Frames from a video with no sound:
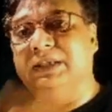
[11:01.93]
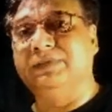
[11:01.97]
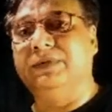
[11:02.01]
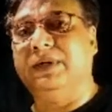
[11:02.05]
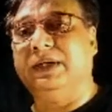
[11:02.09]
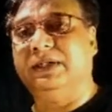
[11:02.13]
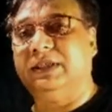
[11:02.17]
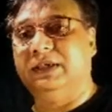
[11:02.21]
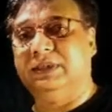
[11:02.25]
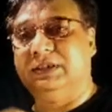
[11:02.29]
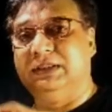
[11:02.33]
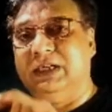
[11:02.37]

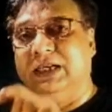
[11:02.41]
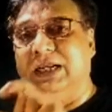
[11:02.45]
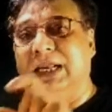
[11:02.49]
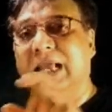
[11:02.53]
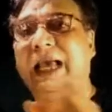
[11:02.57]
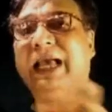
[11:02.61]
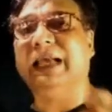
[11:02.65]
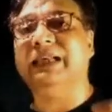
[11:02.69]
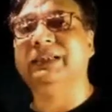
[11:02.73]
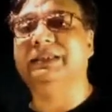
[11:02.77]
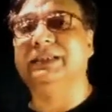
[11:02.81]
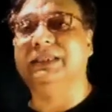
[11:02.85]
the
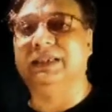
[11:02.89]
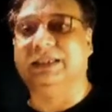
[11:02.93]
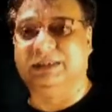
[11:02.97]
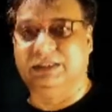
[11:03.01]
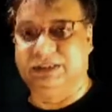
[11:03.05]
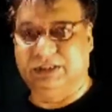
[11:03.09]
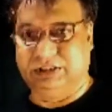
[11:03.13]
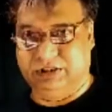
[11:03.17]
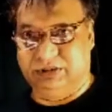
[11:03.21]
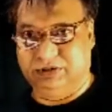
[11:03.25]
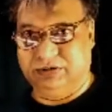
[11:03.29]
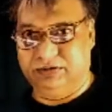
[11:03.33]
ligase
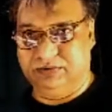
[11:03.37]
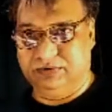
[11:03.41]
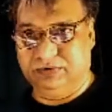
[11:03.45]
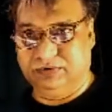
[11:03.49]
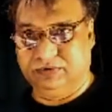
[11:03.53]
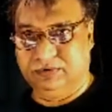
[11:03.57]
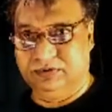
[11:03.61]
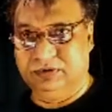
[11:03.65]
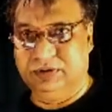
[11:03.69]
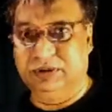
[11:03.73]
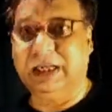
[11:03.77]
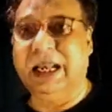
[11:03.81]
gene. The
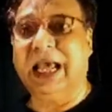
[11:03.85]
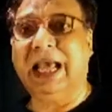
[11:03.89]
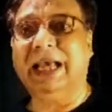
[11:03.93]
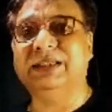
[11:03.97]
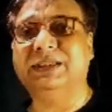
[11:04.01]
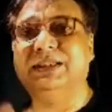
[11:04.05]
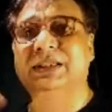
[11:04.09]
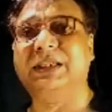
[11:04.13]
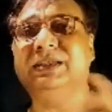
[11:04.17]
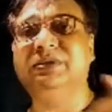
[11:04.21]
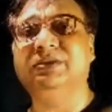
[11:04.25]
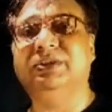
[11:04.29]

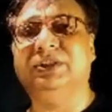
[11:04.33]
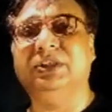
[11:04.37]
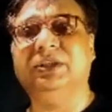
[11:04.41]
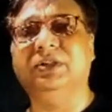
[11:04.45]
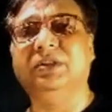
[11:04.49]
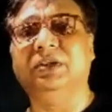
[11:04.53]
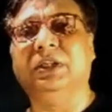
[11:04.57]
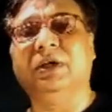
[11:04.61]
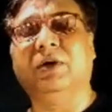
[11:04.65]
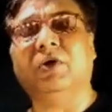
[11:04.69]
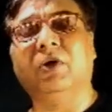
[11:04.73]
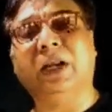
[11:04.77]
ligase gene or
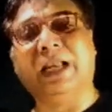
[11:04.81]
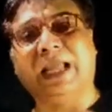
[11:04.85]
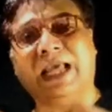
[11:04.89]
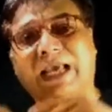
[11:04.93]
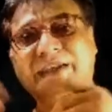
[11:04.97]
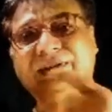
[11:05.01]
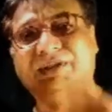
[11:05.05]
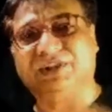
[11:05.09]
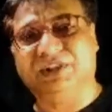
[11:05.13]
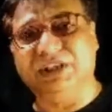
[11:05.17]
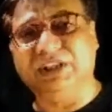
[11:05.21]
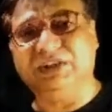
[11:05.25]

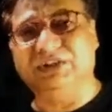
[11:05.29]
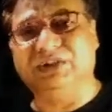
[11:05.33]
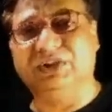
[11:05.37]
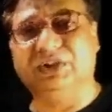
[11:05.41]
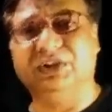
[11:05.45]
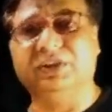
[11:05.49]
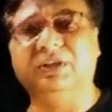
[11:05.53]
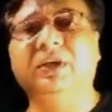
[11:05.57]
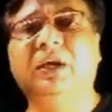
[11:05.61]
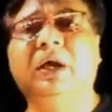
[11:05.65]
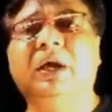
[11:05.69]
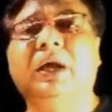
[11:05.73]
ligase gene,
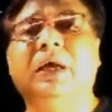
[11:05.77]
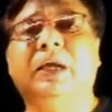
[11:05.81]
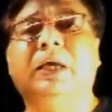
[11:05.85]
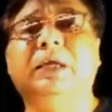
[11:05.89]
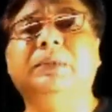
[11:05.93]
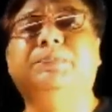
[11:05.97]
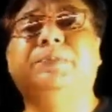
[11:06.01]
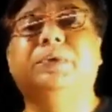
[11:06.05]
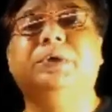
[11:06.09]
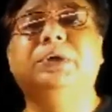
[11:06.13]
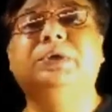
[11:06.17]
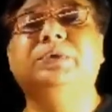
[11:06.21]
it
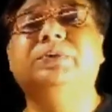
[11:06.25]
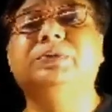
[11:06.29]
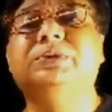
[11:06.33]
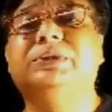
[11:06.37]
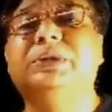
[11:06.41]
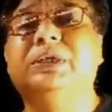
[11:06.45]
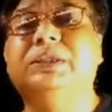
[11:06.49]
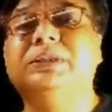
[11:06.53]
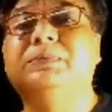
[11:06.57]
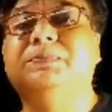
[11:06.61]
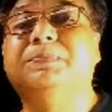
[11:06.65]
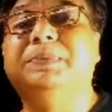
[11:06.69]
produces
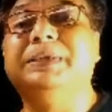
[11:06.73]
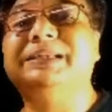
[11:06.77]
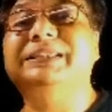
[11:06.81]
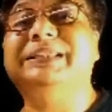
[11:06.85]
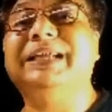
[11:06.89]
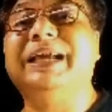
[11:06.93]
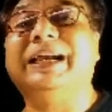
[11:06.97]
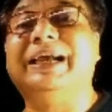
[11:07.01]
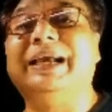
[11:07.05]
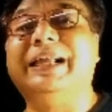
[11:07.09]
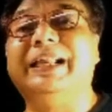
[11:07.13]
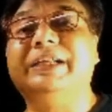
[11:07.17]

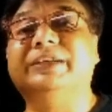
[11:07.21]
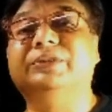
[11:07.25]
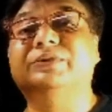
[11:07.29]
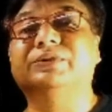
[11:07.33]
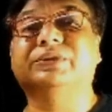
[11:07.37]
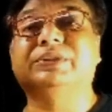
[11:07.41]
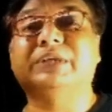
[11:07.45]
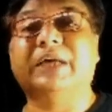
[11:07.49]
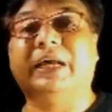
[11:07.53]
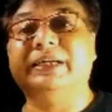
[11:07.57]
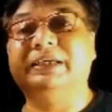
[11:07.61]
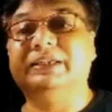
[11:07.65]

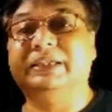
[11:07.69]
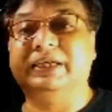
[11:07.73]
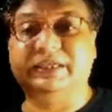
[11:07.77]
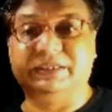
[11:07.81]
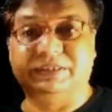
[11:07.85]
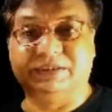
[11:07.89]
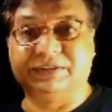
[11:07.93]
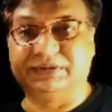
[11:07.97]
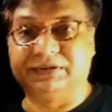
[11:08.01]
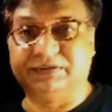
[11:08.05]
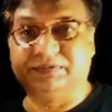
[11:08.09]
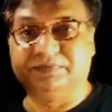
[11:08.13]

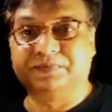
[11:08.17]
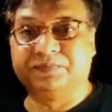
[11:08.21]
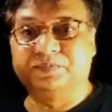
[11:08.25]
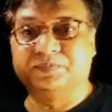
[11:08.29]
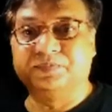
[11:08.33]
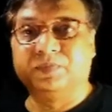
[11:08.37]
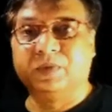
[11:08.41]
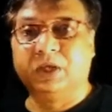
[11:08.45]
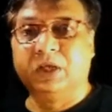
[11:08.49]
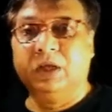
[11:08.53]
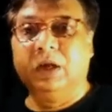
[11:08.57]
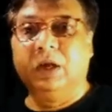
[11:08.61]
beta-galactosidase.
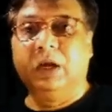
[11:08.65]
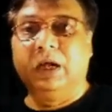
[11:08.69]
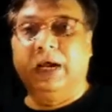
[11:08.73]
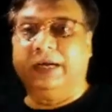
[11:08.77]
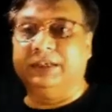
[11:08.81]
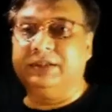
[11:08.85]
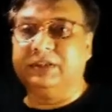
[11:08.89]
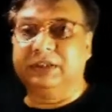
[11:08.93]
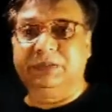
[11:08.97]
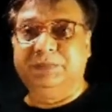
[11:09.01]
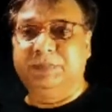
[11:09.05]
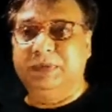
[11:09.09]
And this
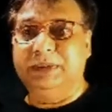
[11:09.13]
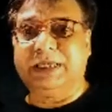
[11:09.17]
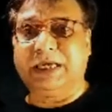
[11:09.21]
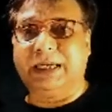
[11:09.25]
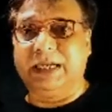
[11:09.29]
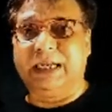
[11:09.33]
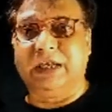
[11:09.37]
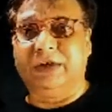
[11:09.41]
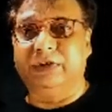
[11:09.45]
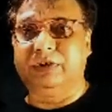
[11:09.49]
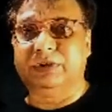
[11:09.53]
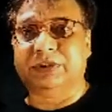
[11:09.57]

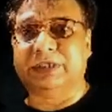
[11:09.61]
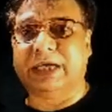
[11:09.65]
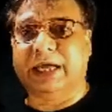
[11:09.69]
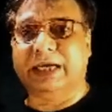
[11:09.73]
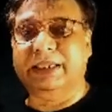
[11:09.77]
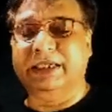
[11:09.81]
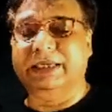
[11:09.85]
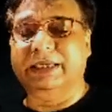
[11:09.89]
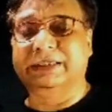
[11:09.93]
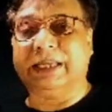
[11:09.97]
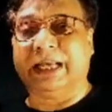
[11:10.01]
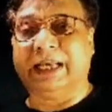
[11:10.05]
beta-galactosidase,
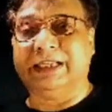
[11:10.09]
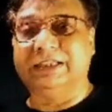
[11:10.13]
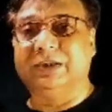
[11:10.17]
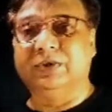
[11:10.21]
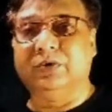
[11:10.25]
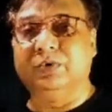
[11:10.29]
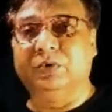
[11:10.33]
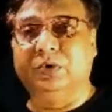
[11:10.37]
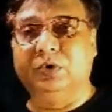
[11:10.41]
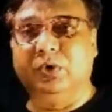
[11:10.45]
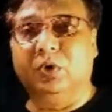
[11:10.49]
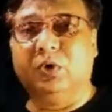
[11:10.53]
as you
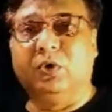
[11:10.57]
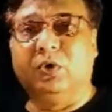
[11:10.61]
know,